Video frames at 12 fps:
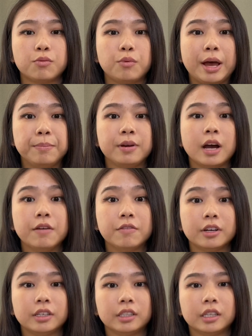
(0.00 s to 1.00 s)
WREB
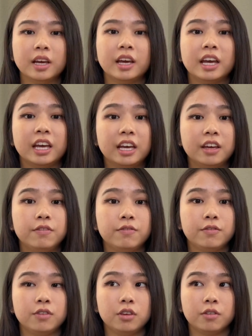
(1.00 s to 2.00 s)
covers. If,
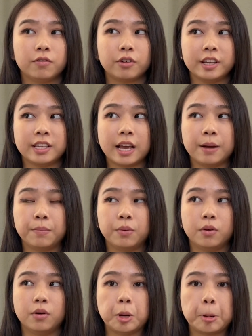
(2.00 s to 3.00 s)
for
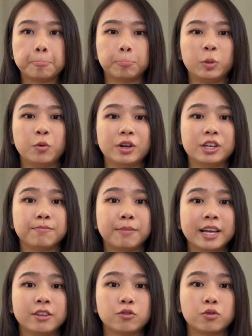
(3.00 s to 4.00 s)
example, you went to
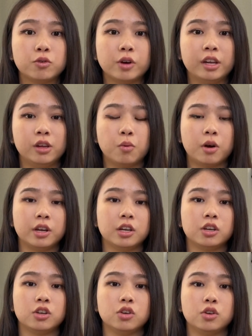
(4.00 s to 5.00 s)
my school and you wanted
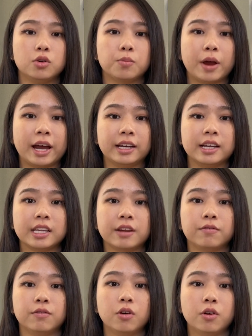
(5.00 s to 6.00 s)
to practice in
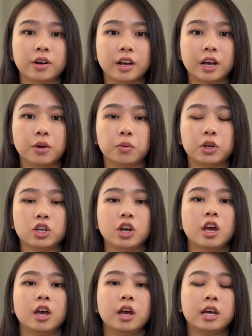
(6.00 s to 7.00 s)
Florida, which
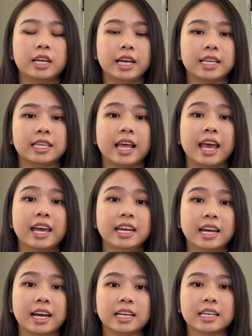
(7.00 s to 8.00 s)
takes the
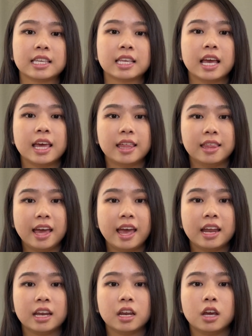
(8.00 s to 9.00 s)
ADEX,
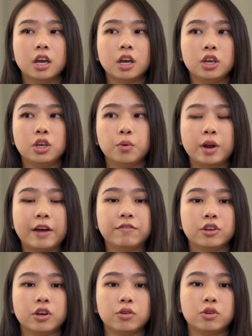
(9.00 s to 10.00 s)
then you would have
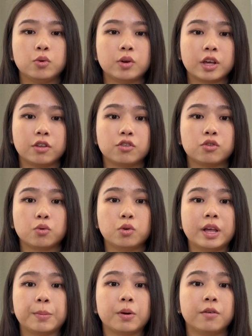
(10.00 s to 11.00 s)
to go to another school
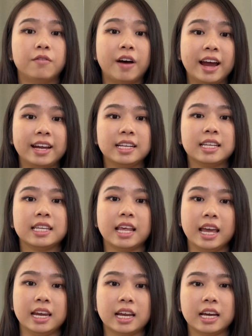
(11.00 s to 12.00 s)
that provides the
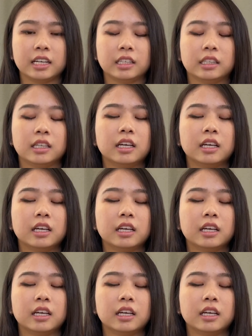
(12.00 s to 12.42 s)
ADEX.